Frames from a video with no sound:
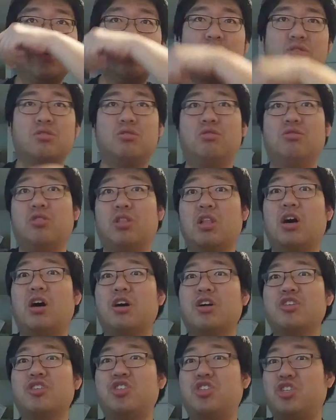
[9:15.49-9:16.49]
So
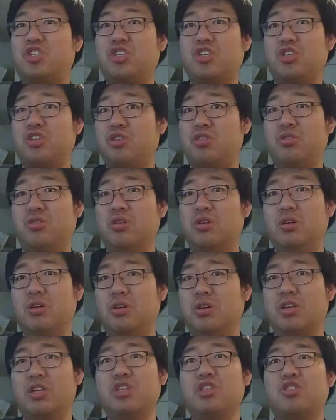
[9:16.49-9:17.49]
Launch
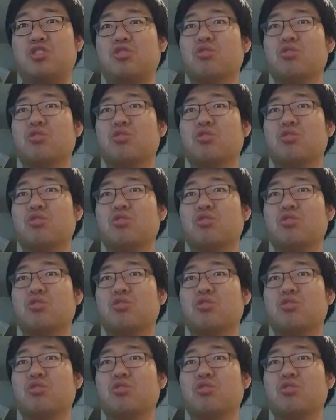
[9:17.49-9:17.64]
is